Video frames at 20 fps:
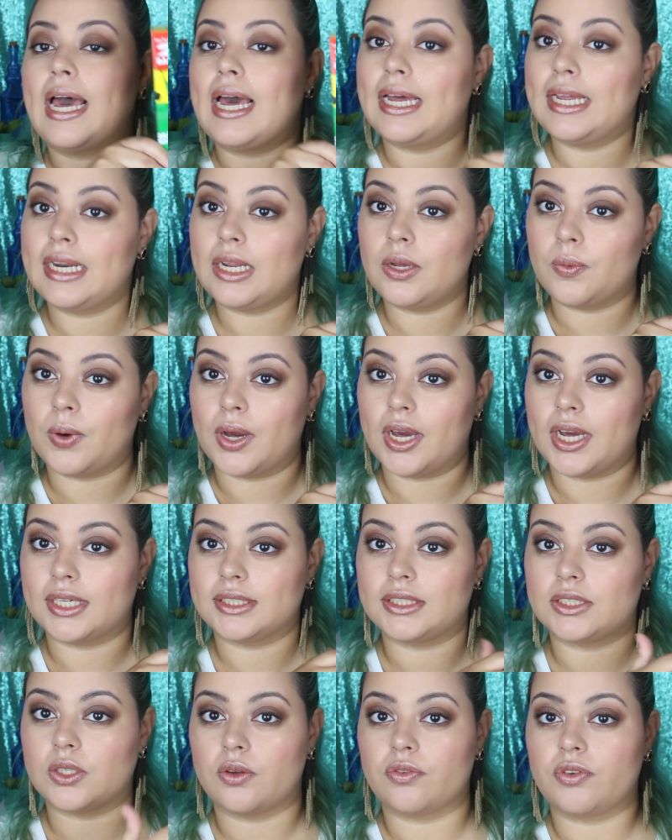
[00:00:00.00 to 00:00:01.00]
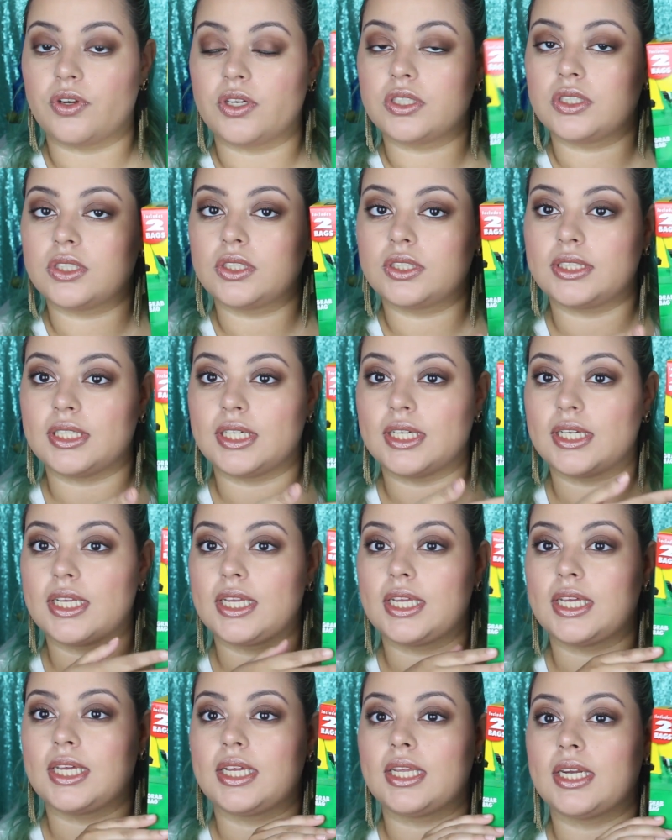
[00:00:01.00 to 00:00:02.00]
anyway, so if you're interested
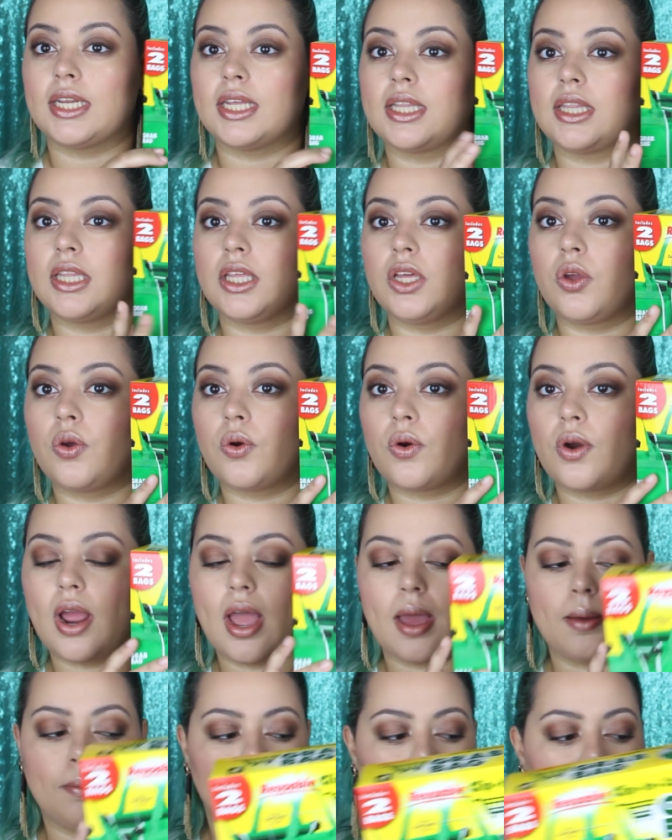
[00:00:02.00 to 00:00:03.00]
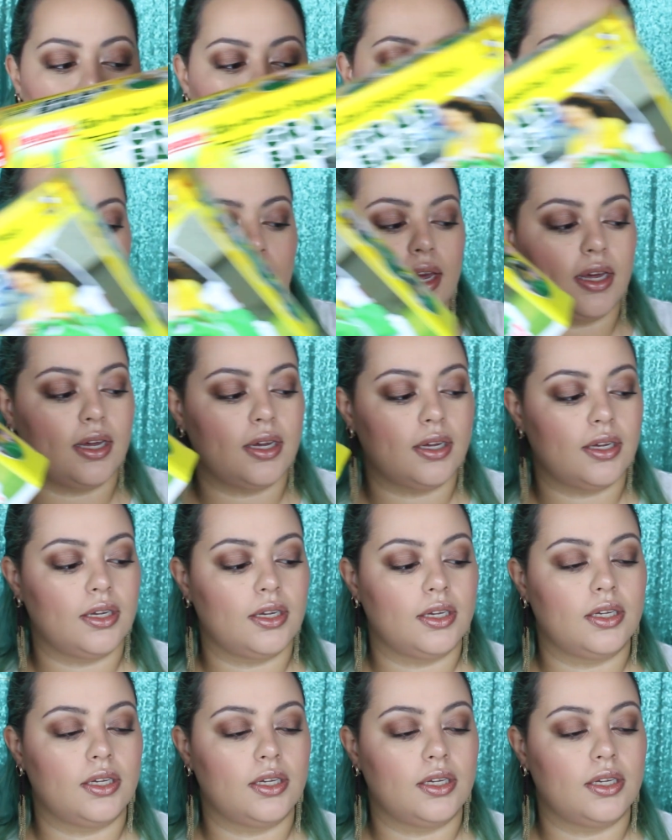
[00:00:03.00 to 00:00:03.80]
in the grab bag,